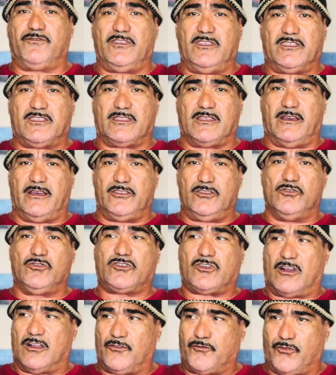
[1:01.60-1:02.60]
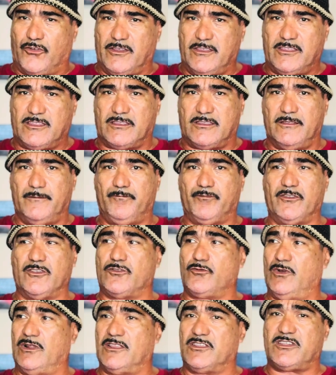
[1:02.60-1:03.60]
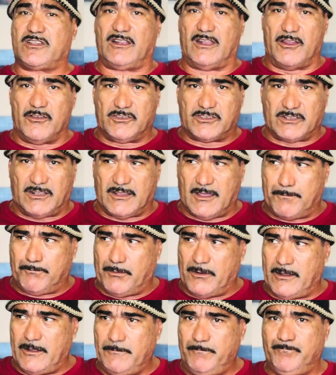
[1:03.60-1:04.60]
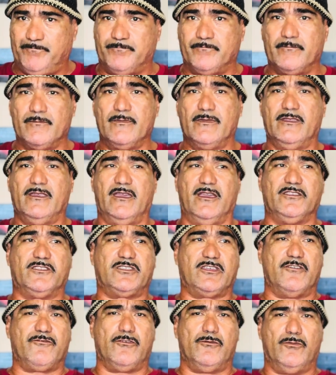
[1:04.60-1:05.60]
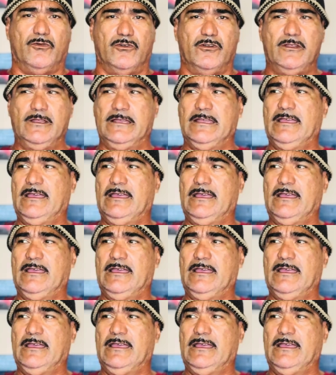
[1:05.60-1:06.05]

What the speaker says: this youth conference, as well as Clarence Alapa, and several more.